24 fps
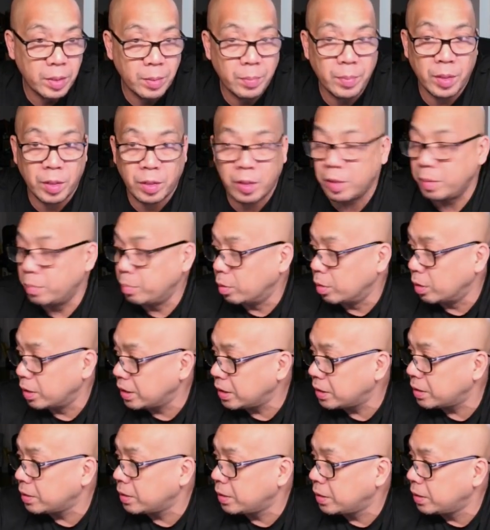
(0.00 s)
American
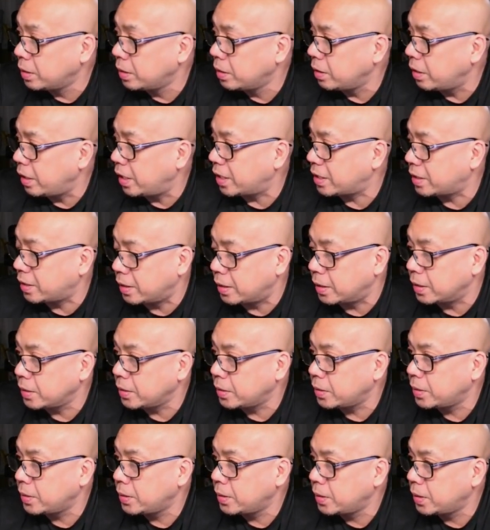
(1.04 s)
Bullies,
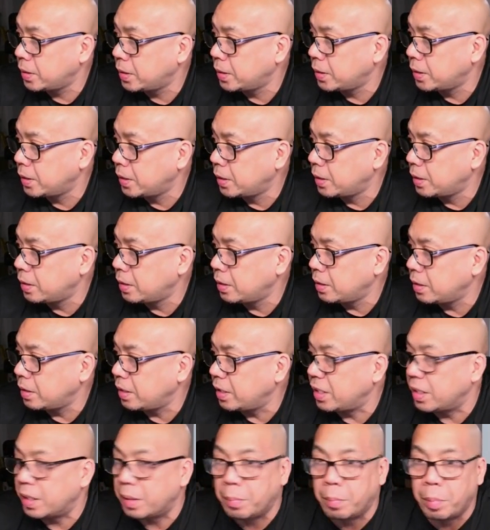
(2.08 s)
XLs,
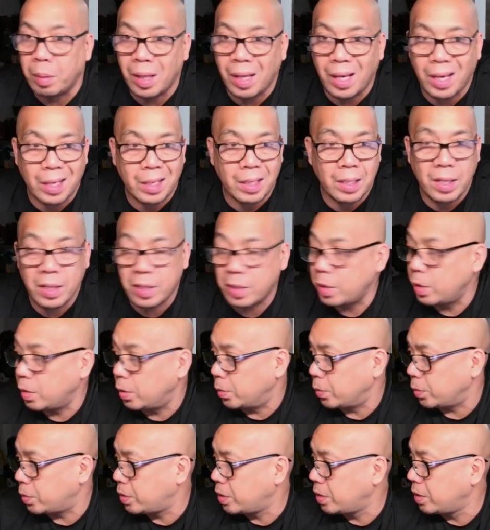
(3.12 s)
in a black
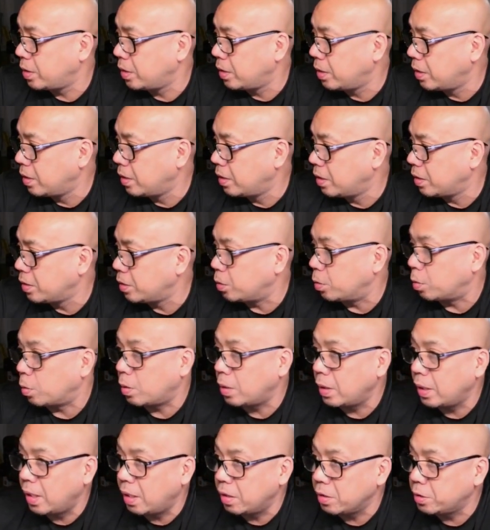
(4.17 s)
coat. So
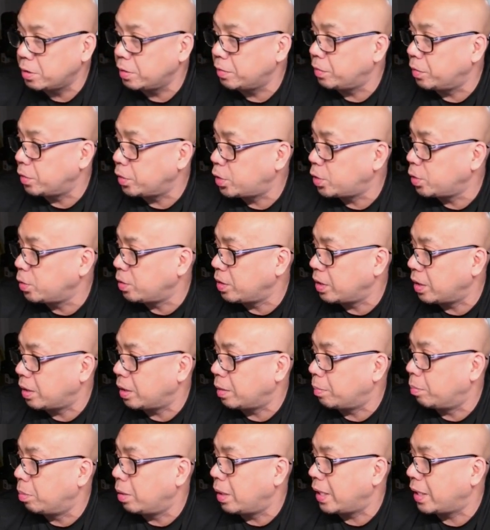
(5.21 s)
Klaus and Fortuna in the
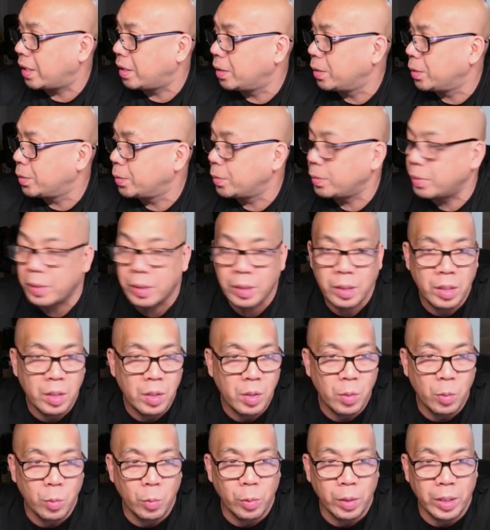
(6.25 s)
black coat,
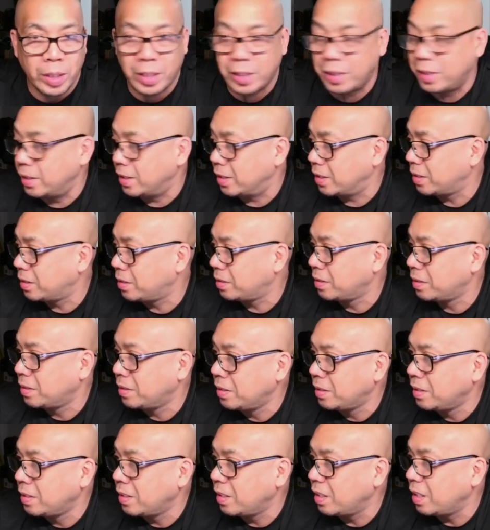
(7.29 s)
wickedness.
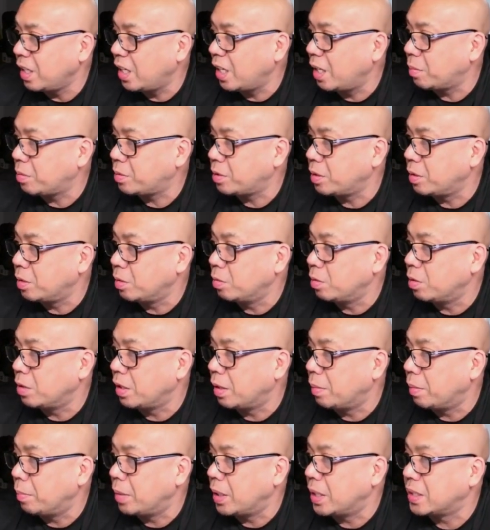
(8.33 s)
Absolutely
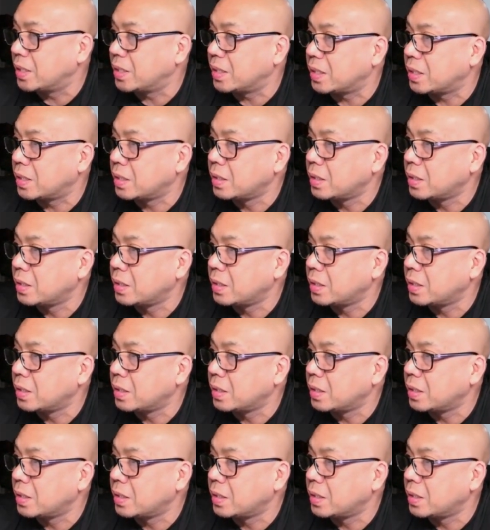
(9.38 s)
amazing.